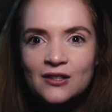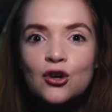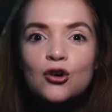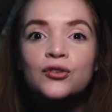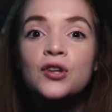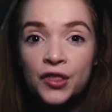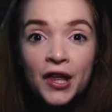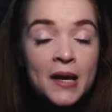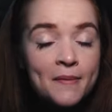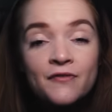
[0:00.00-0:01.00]
took the
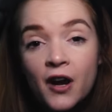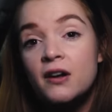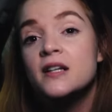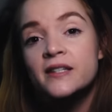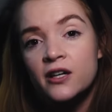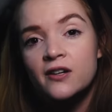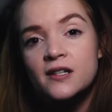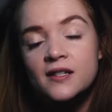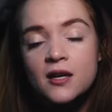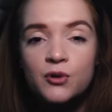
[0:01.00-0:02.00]
theme very
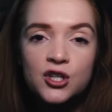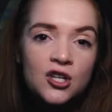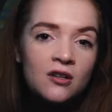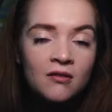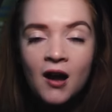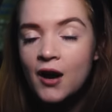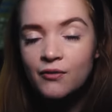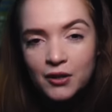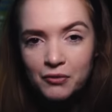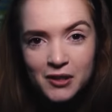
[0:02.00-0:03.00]
seriously, which I
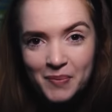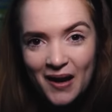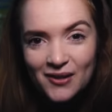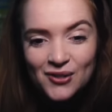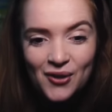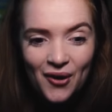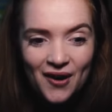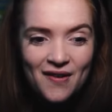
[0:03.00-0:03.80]
really respect. So